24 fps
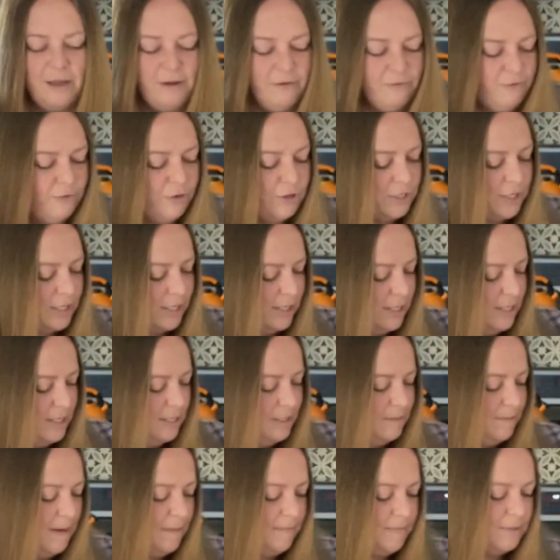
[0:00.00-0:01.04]
Fortunately,
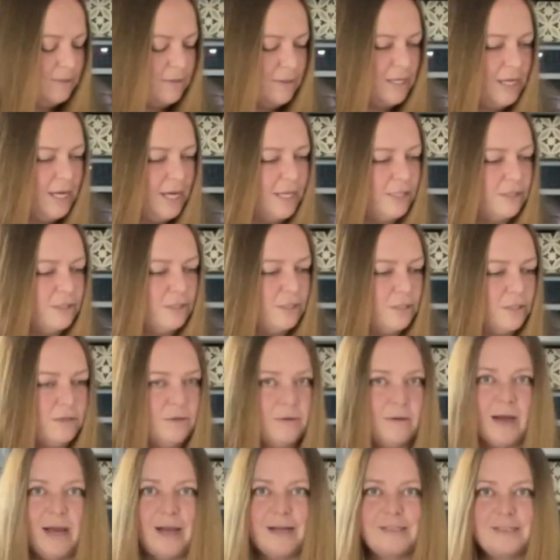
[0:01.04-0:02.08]
this puppy's only had
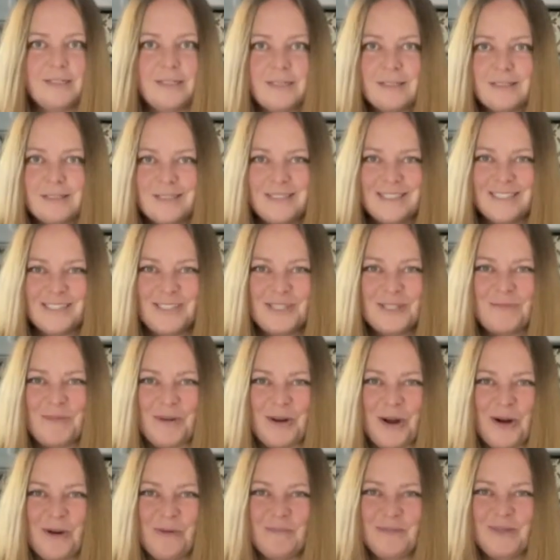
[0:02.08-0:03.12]
2 accidents since she's been
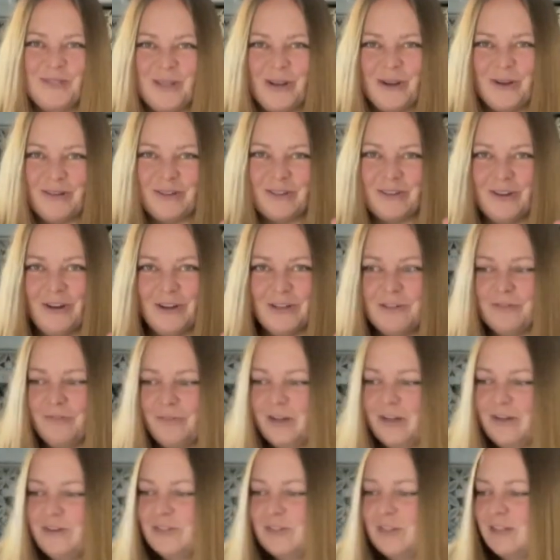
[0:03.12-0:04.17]
home, so cross your
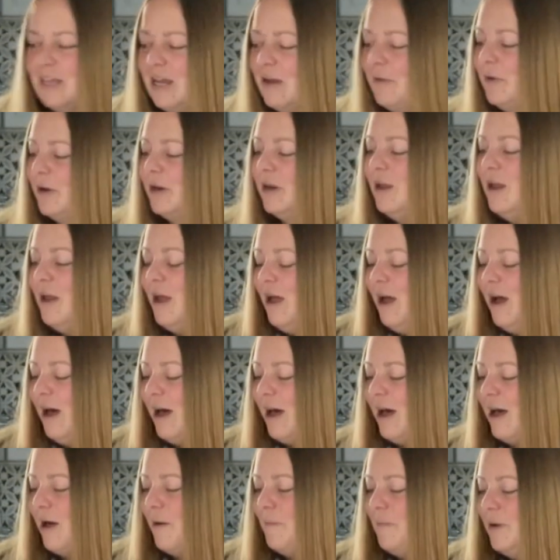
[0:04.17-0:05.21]
fingers on that one.
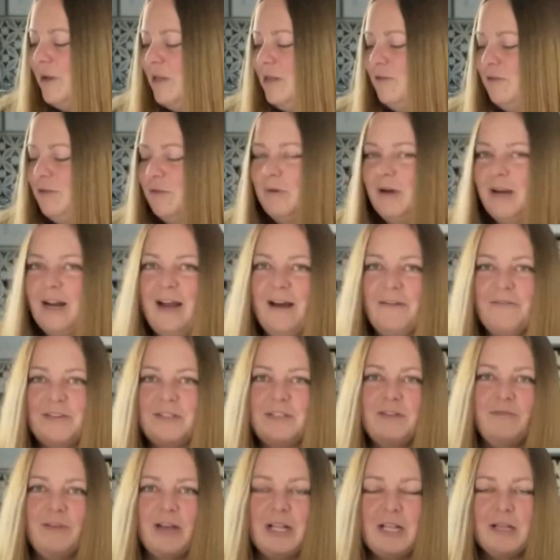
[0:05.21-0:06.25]
But you do want to have
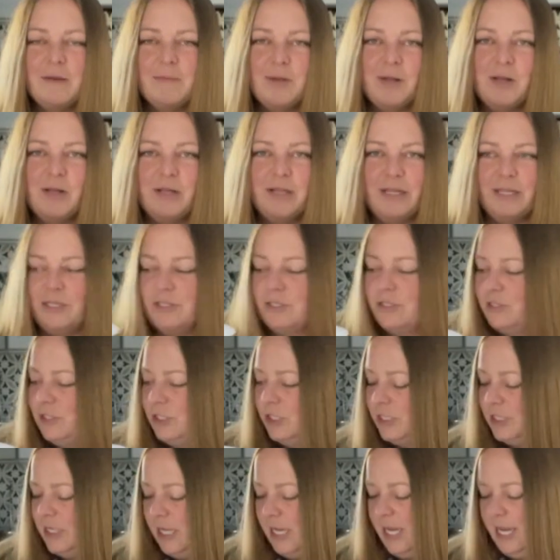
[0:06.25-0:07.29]
this available and
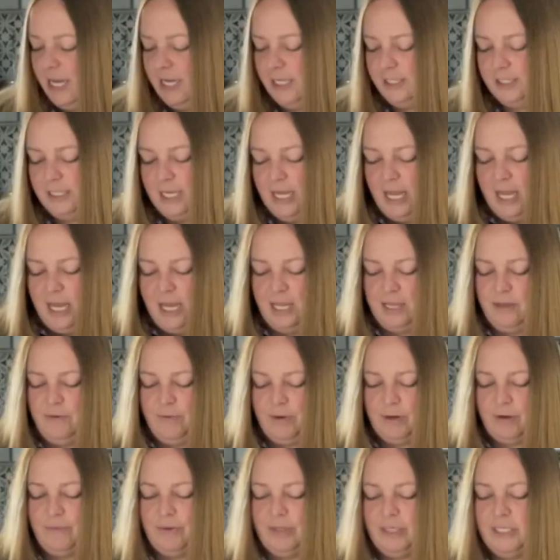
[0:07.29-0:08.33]
just in case, and you
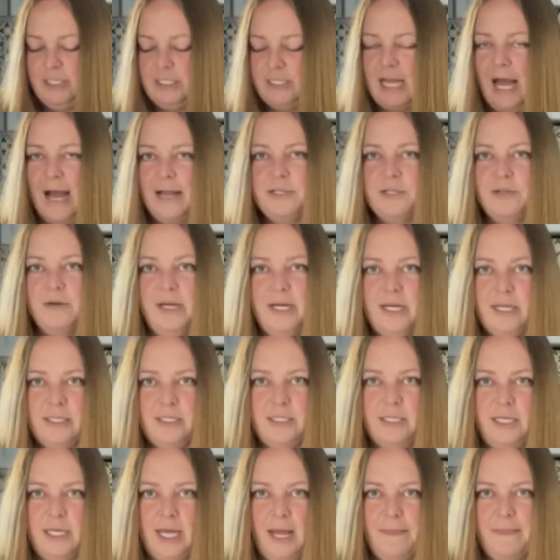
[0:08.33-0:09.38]
want to really saturate it
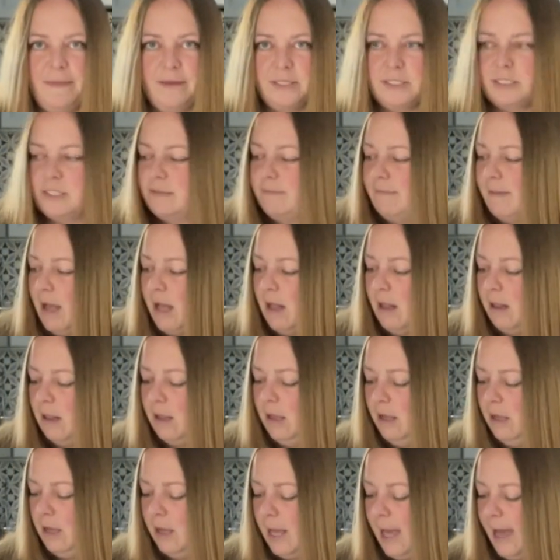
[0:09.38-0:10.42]
to get the
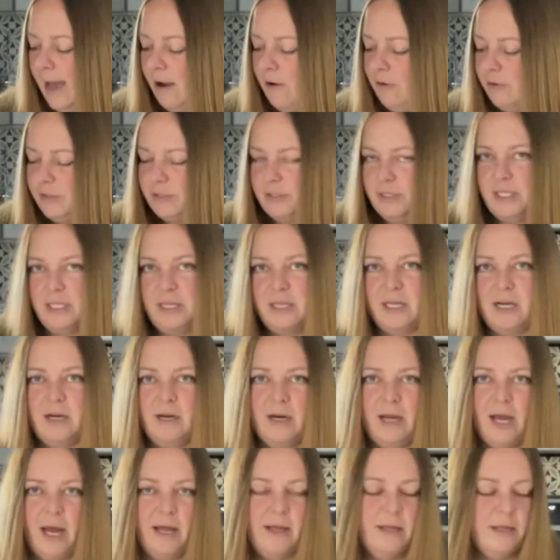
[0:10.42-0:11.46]
smell out so that they're
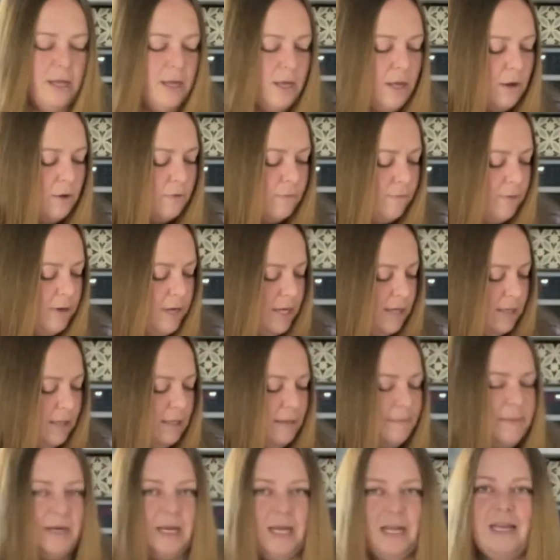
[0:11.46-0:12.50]
not
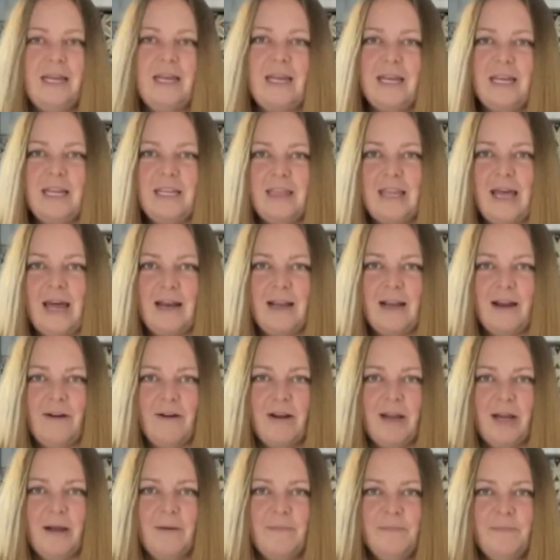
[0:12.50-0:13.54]
re-eliminating in that
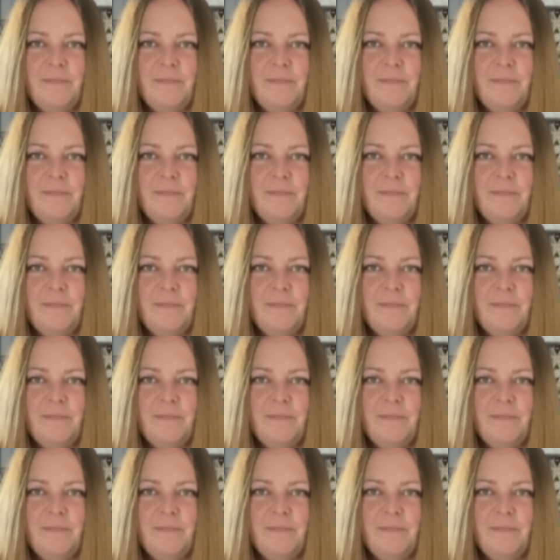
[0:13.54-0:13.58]
area.